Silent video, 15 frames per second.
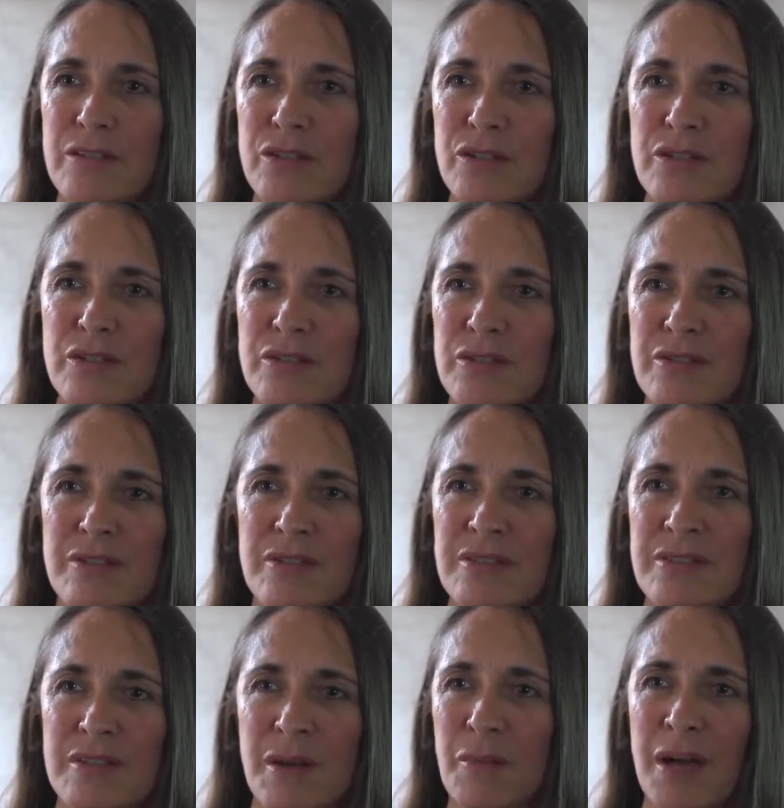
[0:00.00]
to
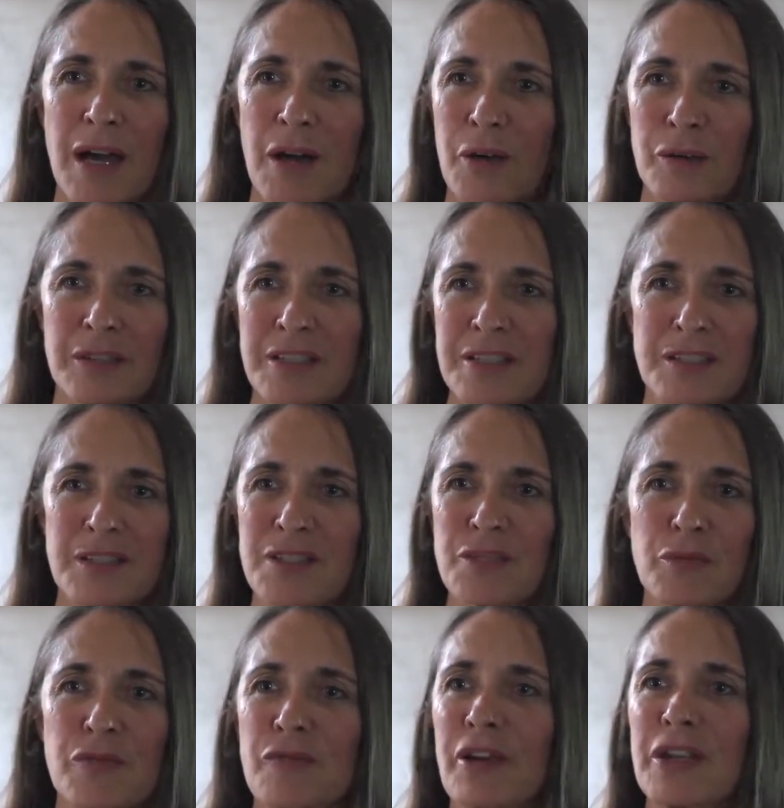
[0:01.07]
somehow this
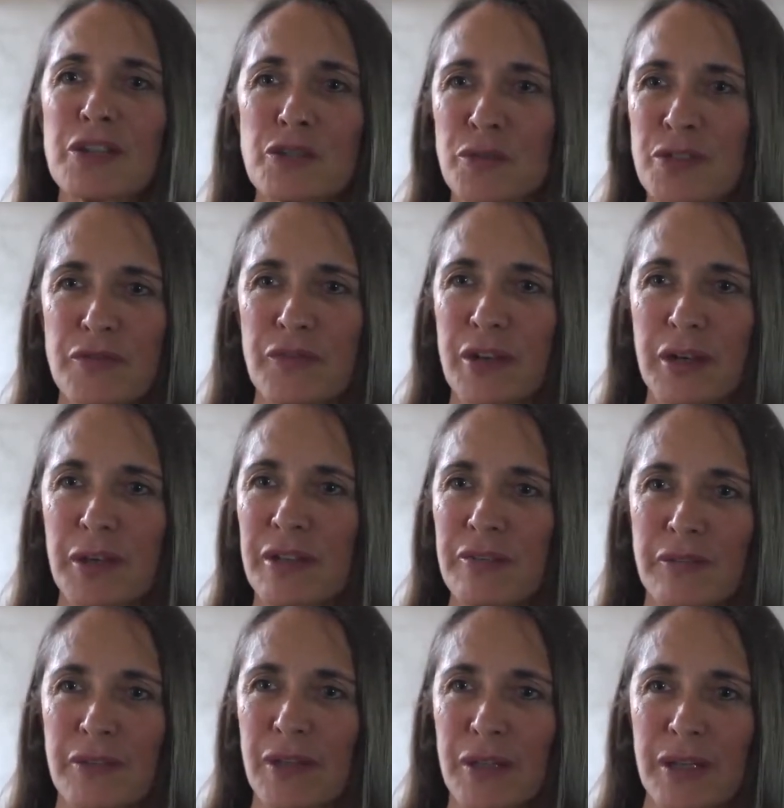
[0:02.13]
this revenge was very
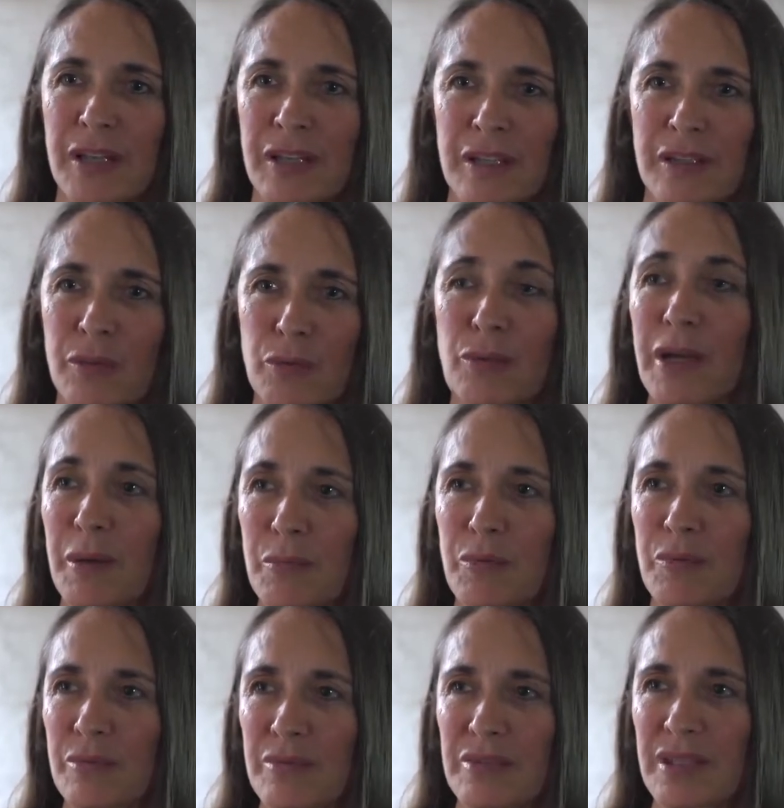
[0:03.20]
very uh, ripe
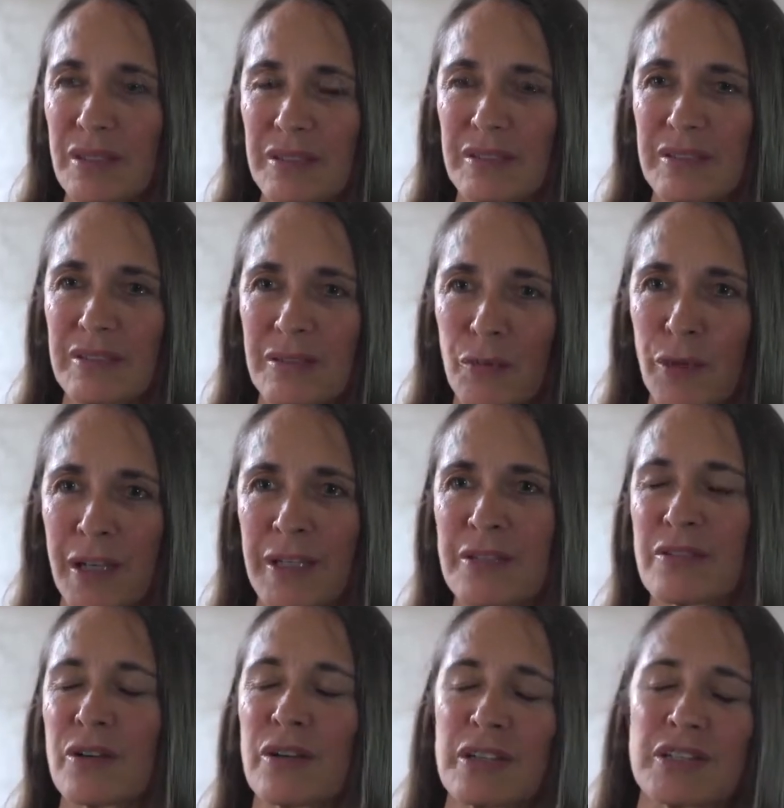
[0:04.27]
in when I
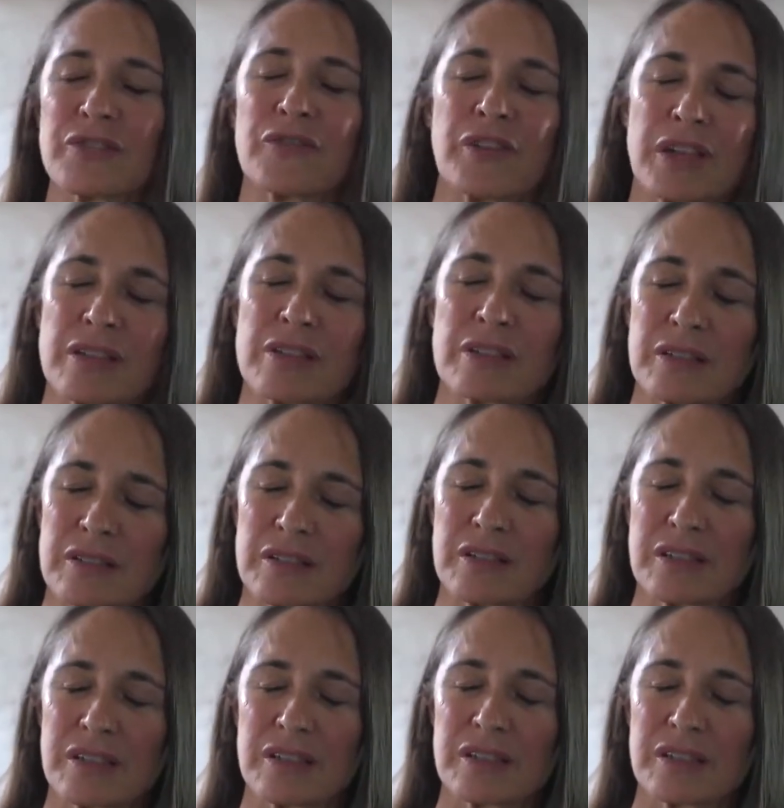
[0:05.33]
saw his face on